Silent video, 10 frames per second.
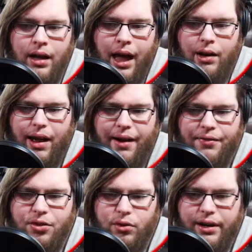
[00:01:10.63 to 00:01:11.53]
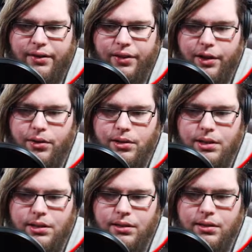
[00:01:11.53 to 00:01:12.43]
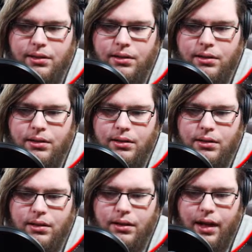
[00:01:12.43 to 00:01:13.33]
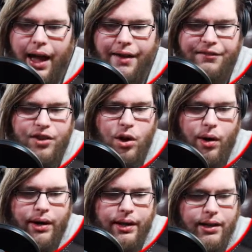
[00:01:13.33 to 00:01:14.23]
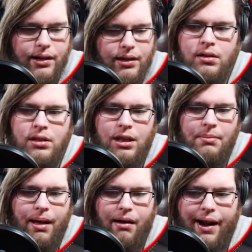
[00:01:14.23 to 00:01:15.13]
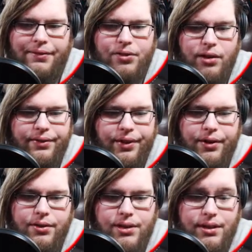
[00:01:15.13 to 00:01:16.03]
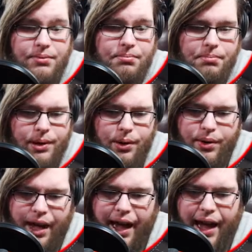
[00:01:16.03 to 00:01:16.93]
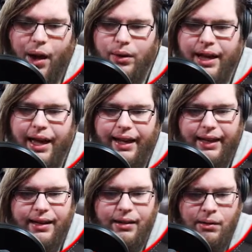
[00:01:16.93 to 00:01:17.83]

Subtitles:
How do I have 3 of those? I have no idea. Somehow I have 3 of those, but okay, I'll take it.